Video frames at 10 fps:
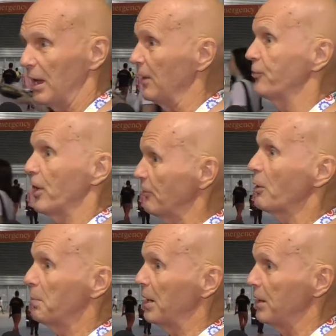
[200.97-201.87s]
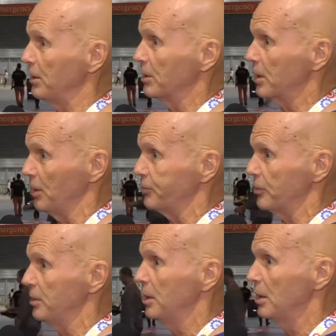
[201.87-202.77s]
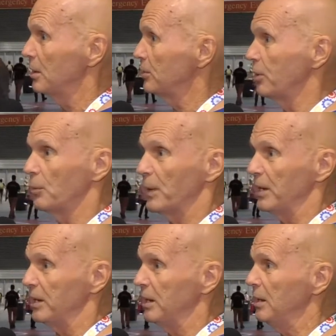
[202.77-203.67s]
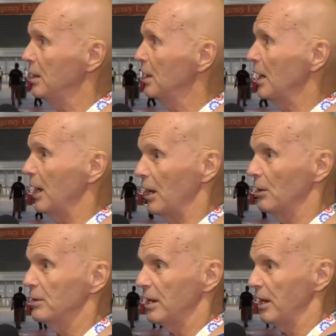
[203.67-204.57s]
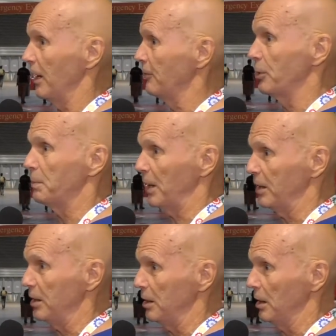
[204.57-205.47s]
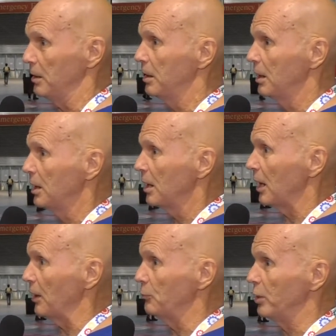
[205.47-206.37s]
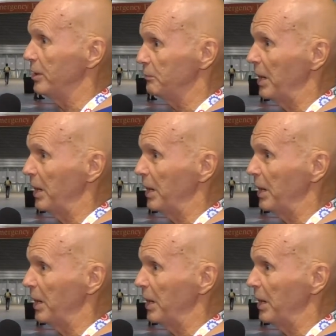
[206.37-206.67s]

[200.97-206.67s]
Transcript: and for everybody in the country. Nobody out, everybody in. And we